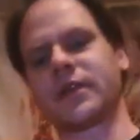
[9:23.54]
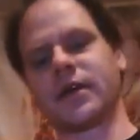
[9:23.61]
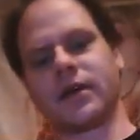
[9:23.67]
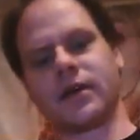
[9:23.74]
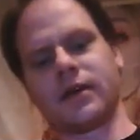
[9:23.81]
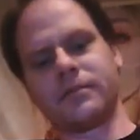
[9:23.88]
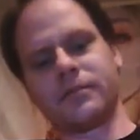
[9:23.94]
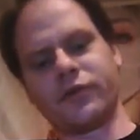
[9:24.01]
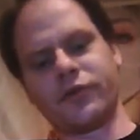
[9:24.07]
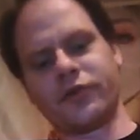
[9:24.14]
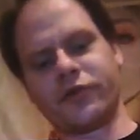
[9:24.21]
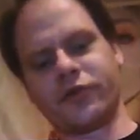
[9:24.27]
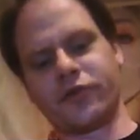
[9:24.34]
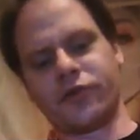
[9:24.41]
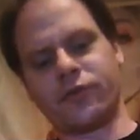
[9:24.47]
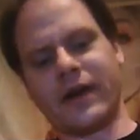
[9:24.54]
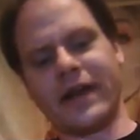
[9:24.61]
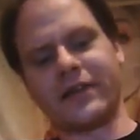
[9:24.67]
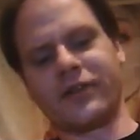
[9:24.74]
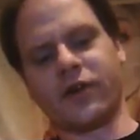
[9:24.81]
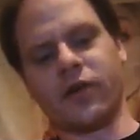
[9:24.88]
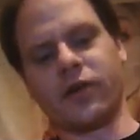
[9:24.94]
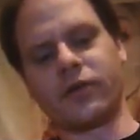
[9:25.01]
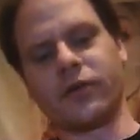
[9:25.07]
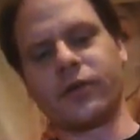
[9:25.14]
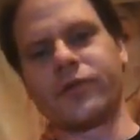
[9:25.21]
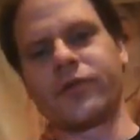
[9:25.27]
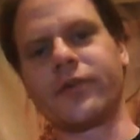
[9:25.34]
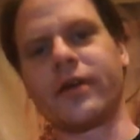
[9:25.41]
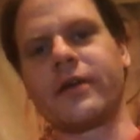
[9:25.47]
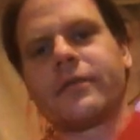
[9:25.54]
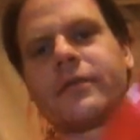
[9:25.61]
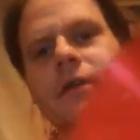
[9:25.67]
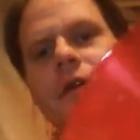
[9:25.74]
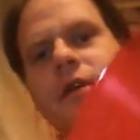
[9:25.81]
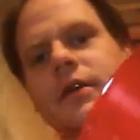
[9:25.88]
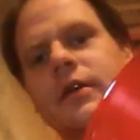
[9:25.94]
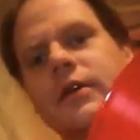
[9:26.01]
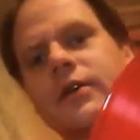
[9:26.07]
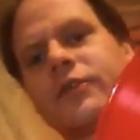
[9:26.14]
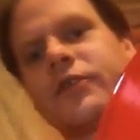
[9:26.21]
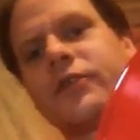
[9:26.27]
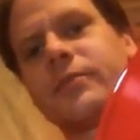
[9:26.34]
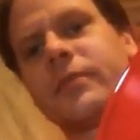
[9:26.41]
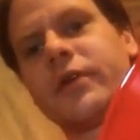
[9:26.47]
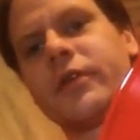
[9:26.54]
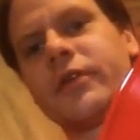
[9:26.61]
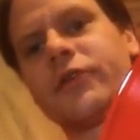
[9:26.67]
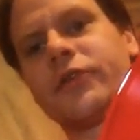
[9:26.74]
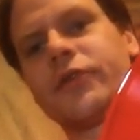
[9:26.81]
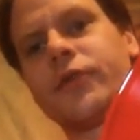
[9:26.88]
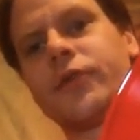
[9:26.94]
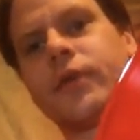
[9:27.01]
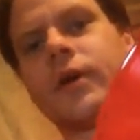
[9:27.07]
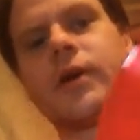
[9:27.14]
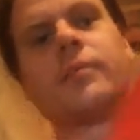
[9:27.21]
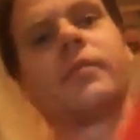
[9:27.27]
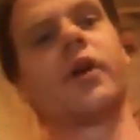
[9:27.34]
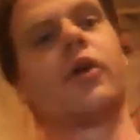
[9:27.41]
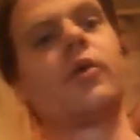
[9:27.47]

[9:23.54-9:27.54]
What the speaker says: I'm pretty sure she writes all her own stuff. She's married to Bo